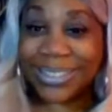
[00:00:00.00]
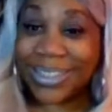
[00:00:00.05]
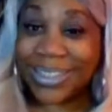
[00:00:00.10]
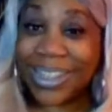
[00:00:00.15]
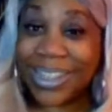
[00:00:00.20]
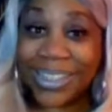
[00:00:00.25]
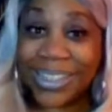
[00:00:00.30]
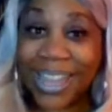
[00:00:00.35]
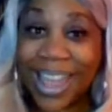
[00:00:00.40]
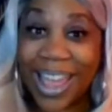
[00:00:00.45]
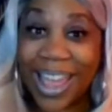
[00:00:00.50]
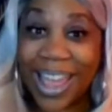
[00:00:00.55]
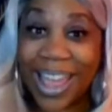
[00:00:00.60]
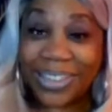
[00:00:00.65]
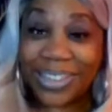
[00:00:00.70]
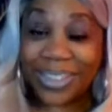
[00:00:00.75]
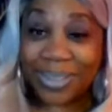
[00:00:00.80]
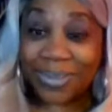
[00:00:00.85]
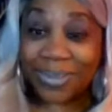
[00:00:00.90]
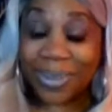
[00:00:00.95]
Yes, I
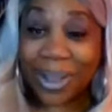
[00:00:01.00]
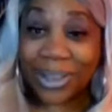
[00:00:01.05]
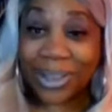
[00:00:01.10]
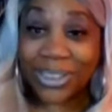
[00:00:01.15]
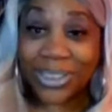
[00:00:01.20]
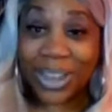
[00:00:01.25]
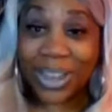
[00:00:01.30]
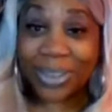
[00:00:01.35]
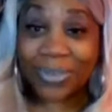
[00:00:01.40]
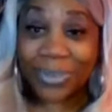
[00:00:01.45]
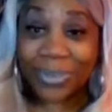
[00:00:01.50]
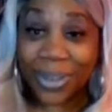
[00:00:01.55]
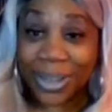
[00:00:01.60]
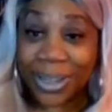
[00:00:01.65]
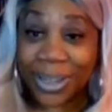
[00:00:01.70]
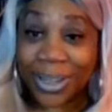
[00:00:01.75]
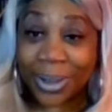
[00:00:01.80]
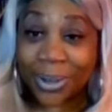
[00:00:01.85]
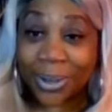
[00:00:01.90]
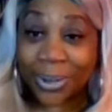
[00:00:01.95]
actually watch our
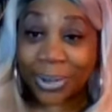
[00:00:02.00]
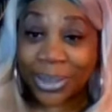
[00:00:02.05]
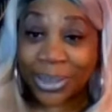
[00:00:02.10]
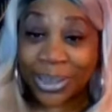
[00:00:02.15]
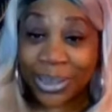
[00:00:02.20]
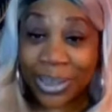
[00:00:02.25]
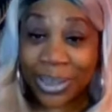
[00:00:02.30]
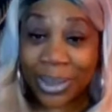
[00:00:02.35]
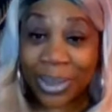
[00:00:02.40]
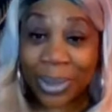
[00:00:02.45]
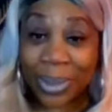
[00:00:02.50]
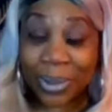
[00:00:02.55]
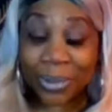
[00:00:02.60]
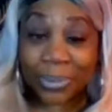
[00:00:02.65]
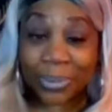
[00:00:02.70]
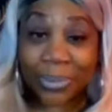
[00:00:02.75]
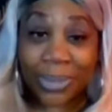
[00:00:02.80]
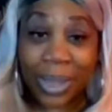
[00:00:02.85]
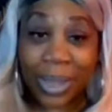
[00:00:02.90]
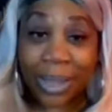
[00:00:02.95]
videos
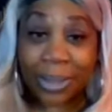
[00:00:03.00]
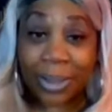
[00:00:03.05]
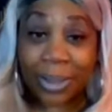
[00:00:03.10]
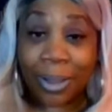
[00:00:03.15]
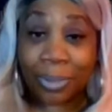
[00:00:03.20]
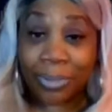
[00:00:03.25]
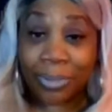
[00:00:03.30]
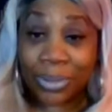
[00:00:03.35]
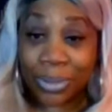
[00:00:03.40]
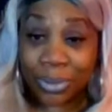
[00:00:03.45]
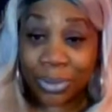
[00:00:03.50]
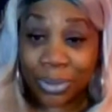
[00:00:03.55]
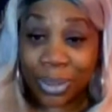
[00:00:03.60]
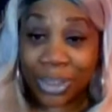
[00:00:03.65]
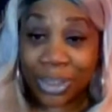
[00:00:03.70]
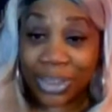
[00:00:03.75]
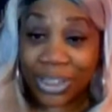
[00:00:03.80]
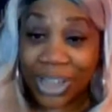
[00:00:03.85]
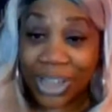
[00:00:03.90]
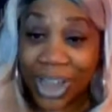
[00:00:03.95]
when I come
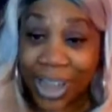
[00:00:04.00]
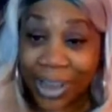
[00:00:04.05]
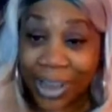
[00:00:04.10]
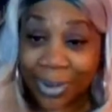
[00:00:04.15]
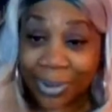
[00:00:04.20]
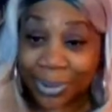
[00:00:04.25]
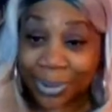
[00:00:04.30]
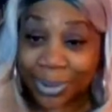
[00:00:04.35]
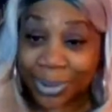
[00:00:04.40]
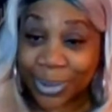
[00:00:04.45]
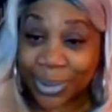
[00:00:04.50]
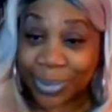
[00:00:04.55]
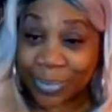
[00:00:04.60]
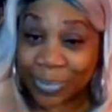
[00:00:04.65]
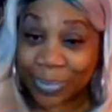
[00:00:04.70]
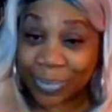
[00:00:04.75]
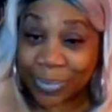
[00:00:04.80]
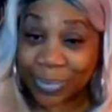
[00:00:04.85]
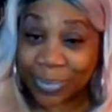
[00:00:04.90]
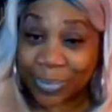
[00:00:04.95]
to your channels.
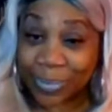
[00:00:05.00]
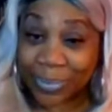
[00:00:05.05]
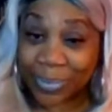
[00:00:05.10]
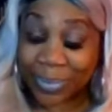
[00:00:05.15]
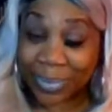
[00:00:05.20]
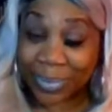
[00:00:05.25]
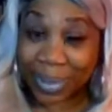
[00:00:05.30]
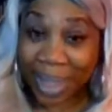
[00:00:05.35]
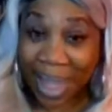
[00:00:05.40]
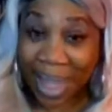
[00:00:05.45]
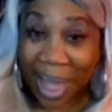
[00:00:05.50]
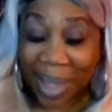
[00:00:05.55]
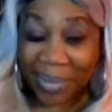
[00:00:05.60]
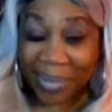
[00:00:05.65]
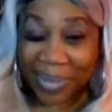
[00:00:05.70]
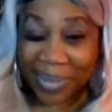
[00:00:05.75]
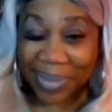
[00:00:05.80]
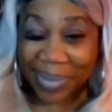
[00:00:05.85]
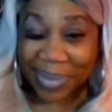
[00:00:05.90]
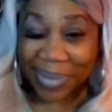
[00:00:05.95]

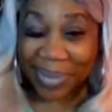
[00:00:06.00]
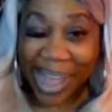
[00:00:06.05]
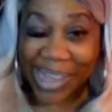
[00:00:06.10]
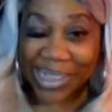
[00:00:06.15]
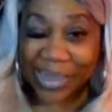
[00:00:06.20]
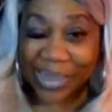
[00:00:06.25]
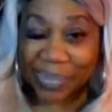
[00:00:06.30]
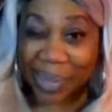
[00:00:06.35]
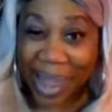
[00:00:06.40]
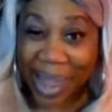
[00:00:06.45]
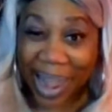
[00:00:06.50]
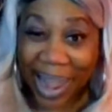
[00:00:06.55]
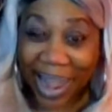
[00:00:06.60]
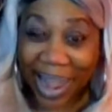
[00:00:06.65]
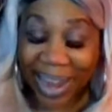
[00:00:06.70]
I'm that I spy.